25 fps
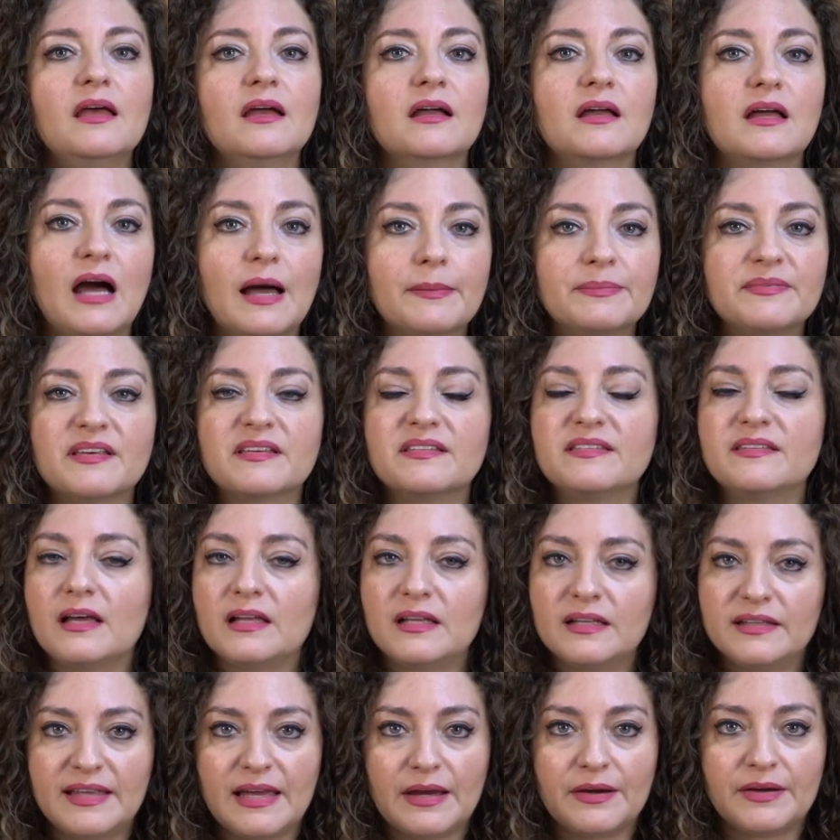Coptic
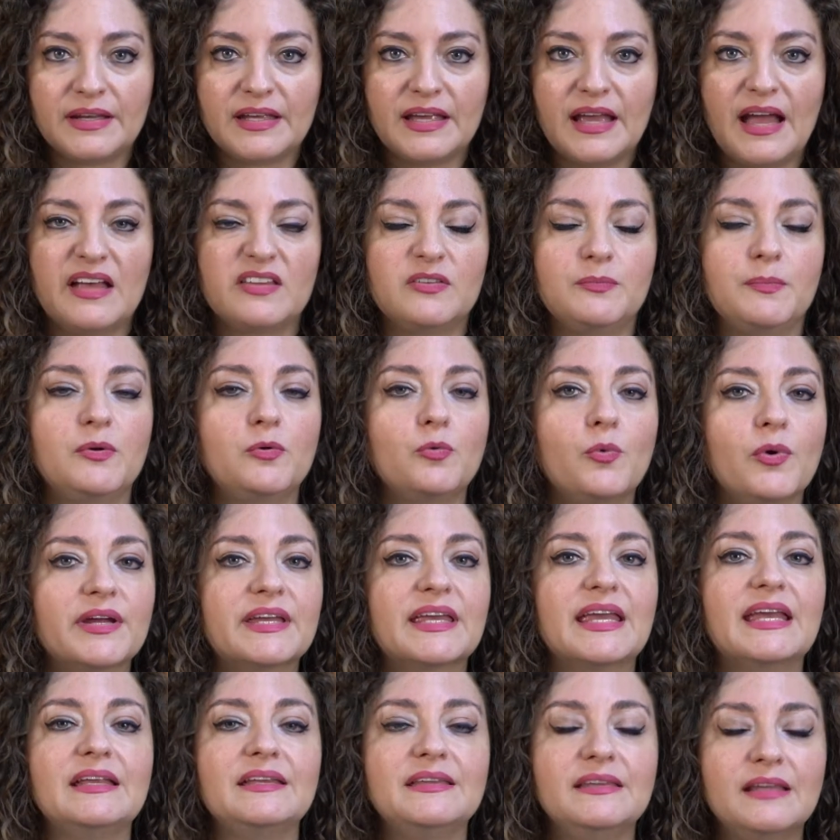Solidarity has been
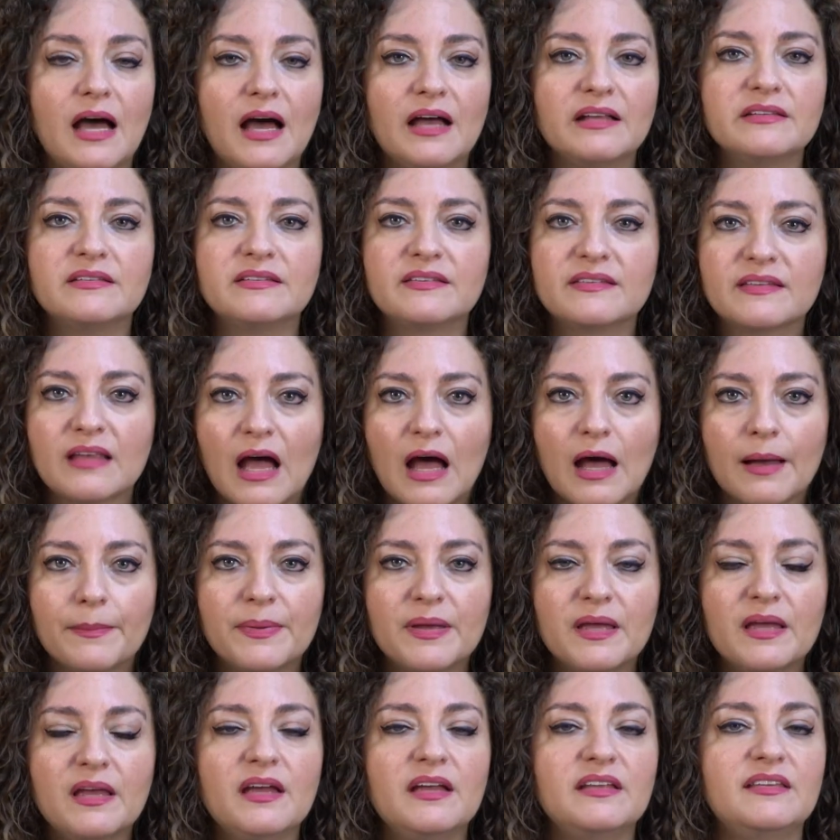working non-stop
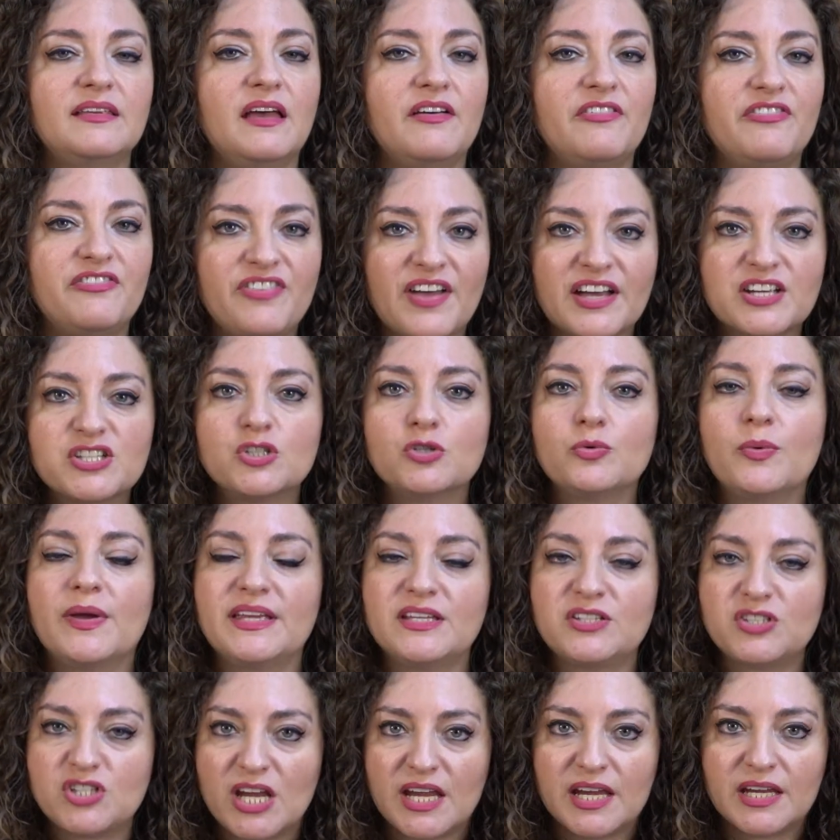to
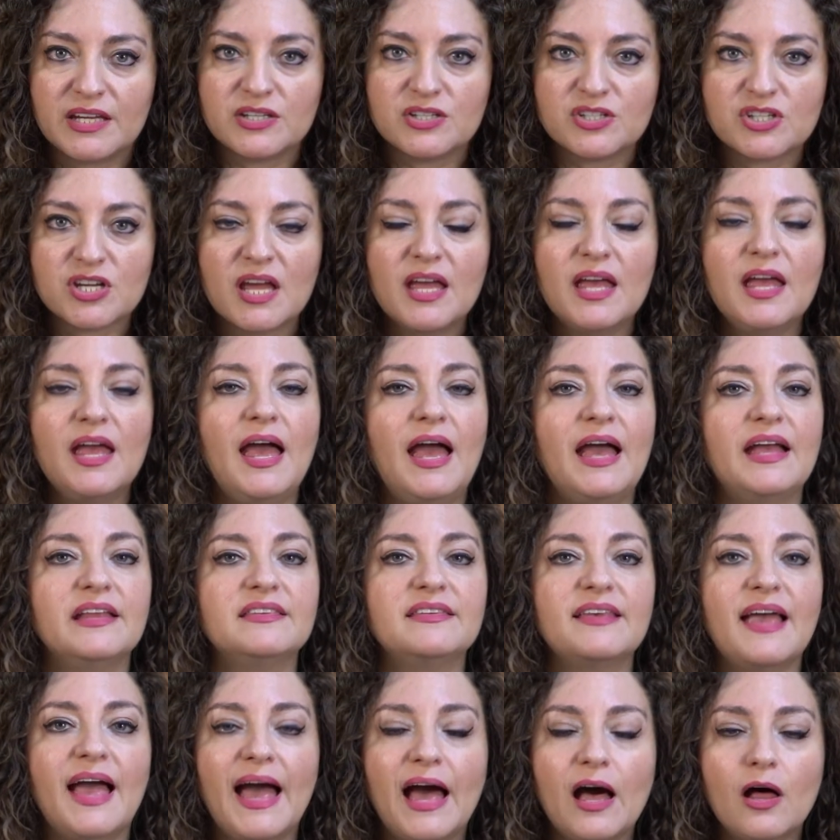effectuate change and
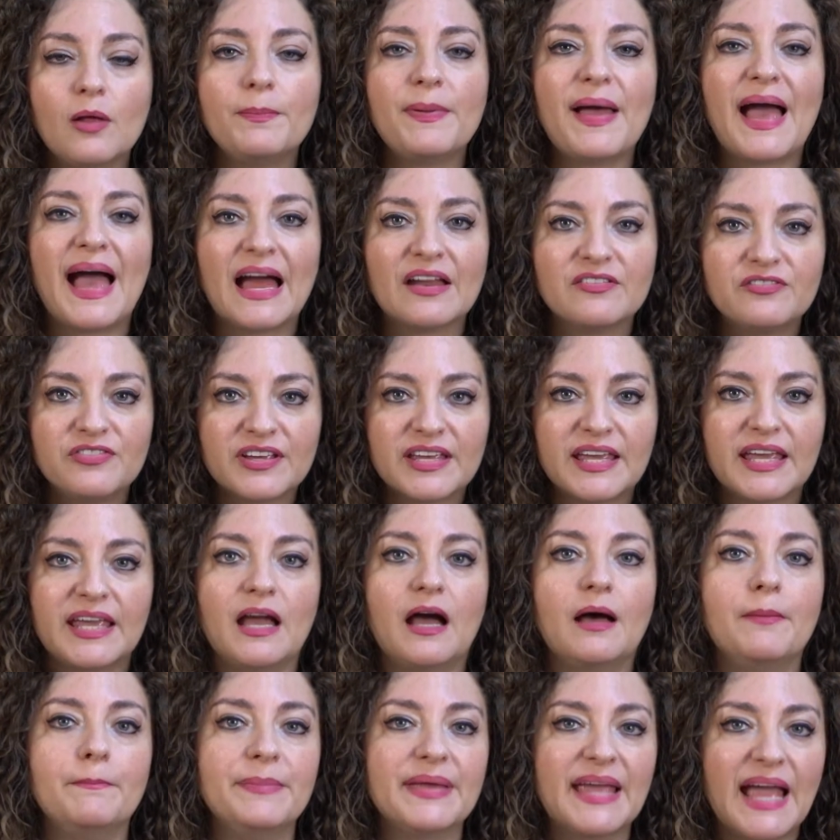to help advocate
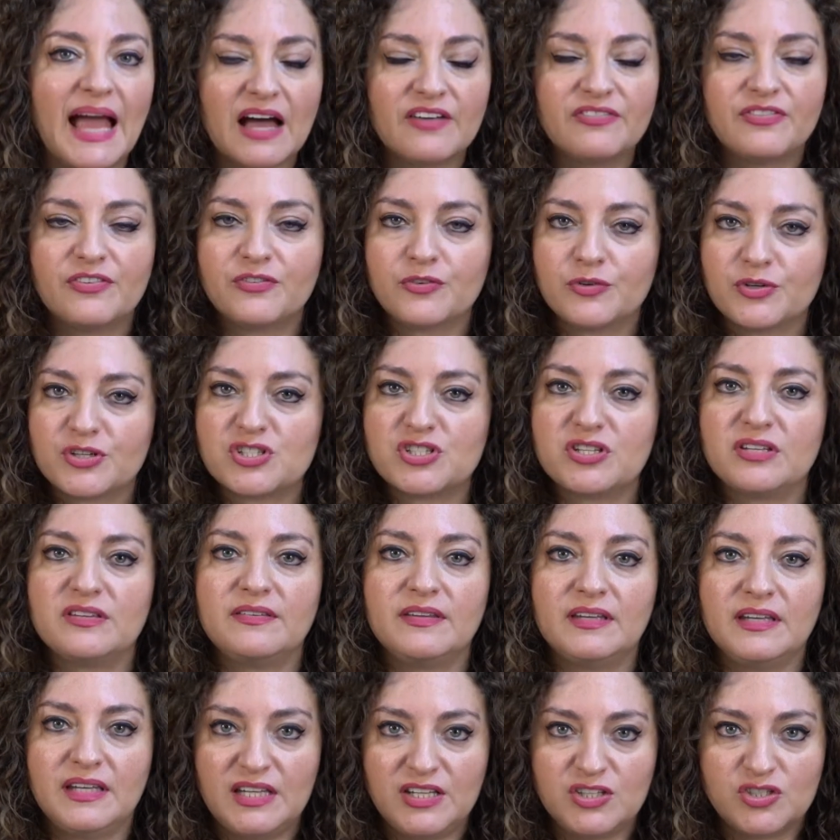on behalf of Christians
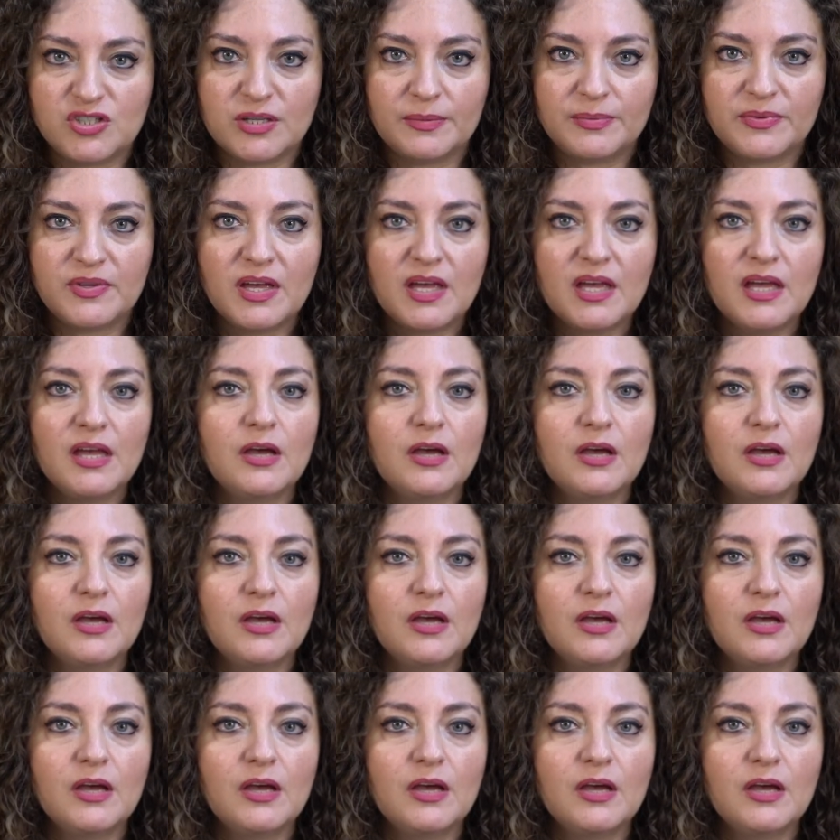in Egypt.